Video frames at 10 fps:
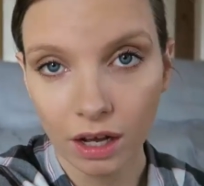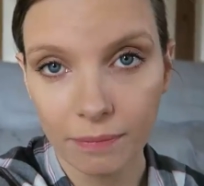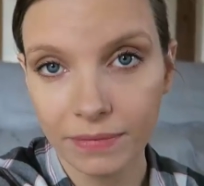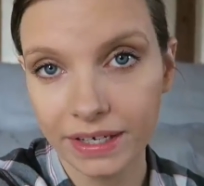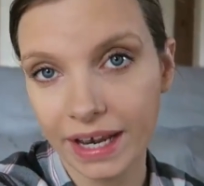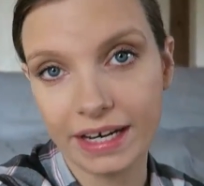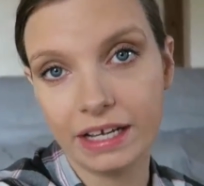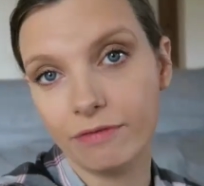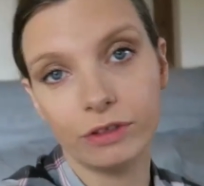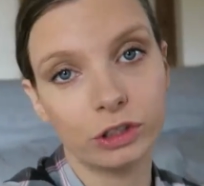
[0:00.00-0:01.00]
in
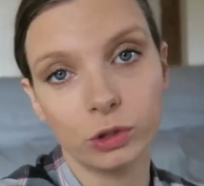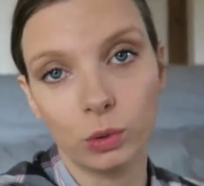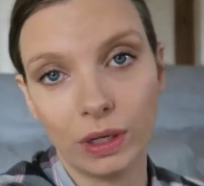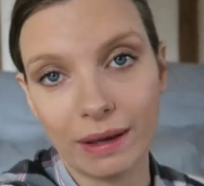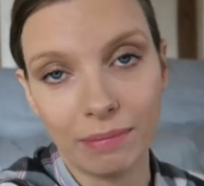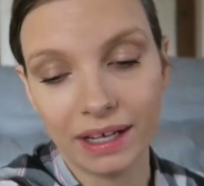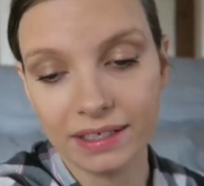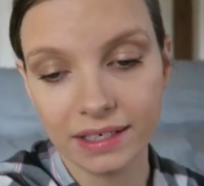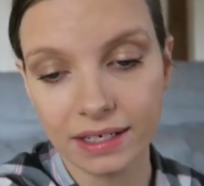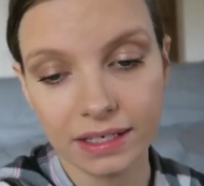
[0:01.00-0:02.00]
any of the short let
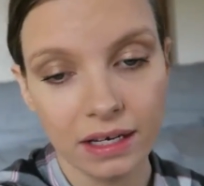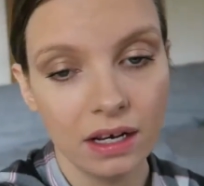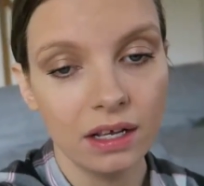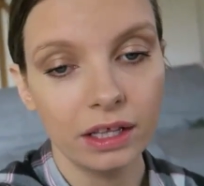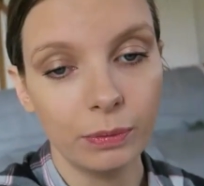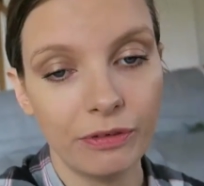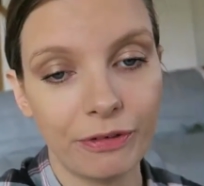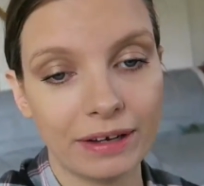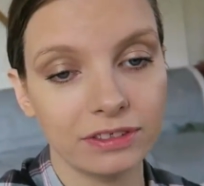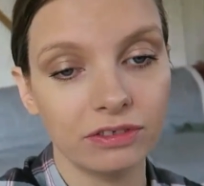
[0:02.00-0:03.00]
places that we
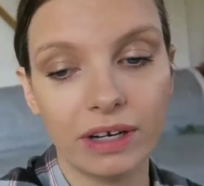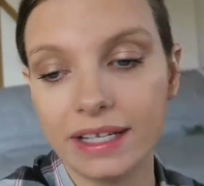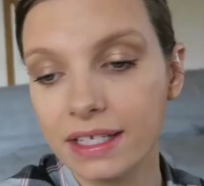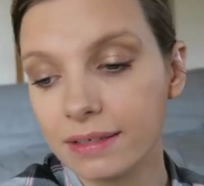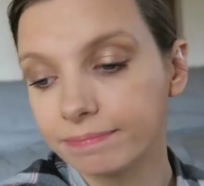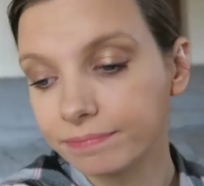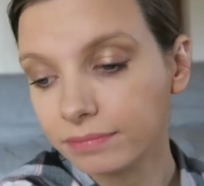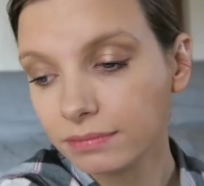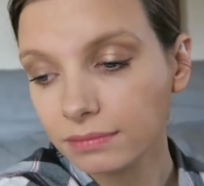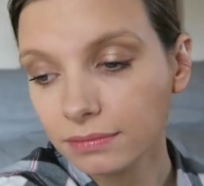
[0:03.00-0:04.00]
found to rent.
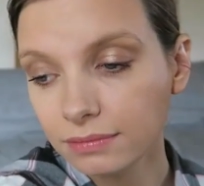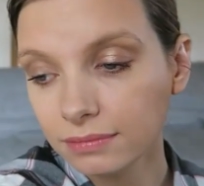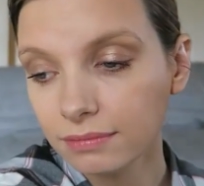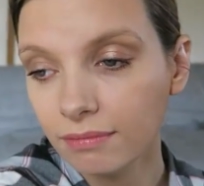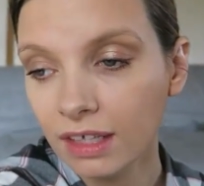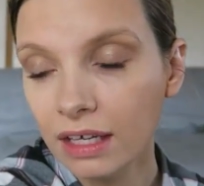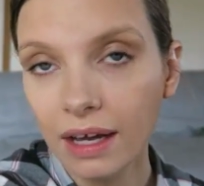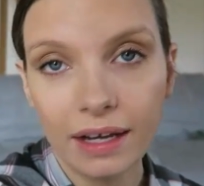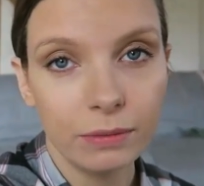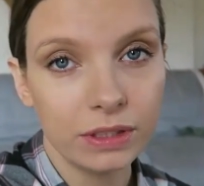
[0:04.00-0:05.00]

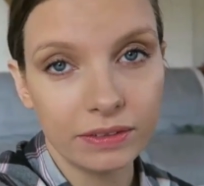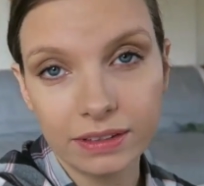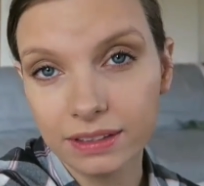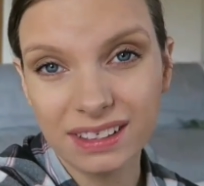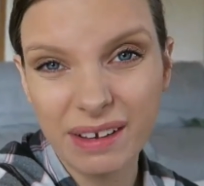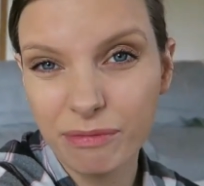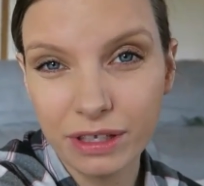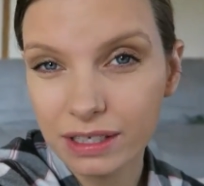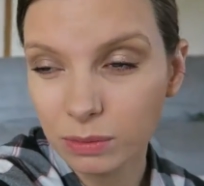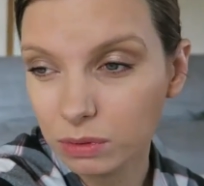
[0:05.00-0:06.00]
And it was the same
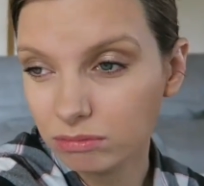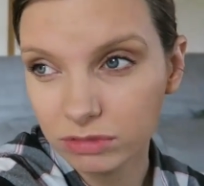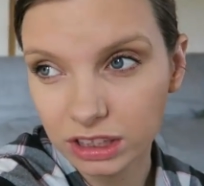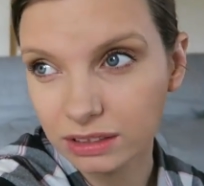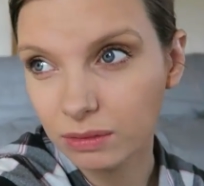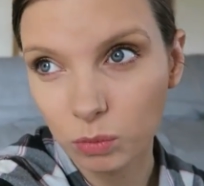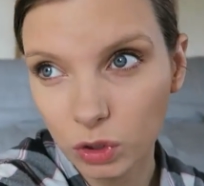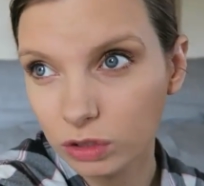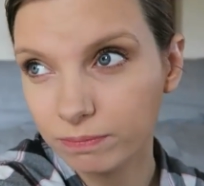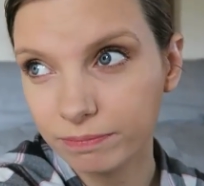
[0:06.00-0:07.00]
for this one, just didn't
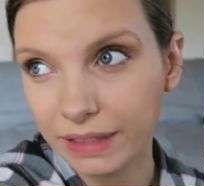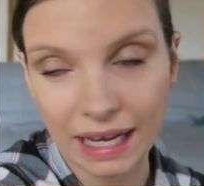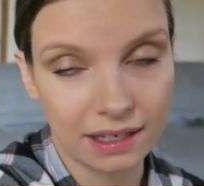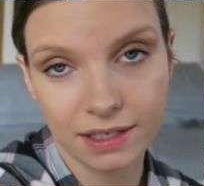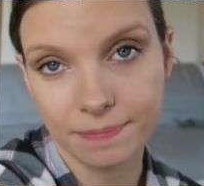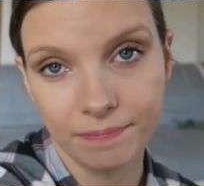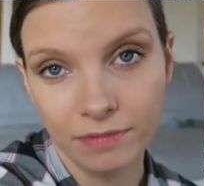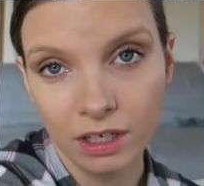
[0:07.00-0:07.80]
want cats.